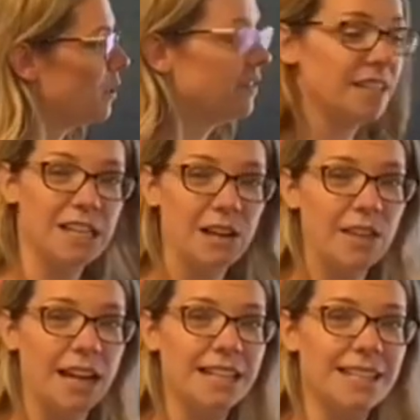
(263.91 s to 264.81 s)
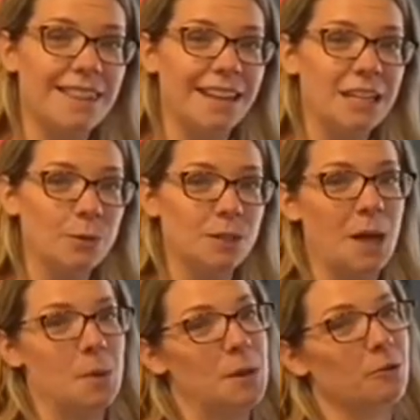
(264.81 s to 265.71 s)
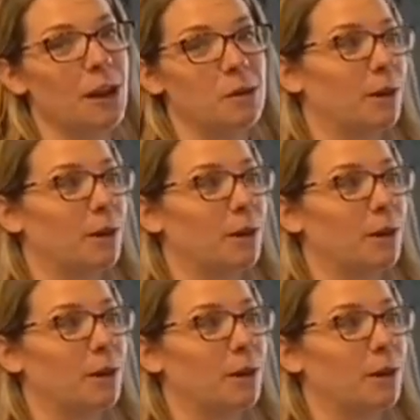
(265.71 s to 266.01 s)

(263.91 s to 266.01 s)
to video that and send that in to us, that would be great.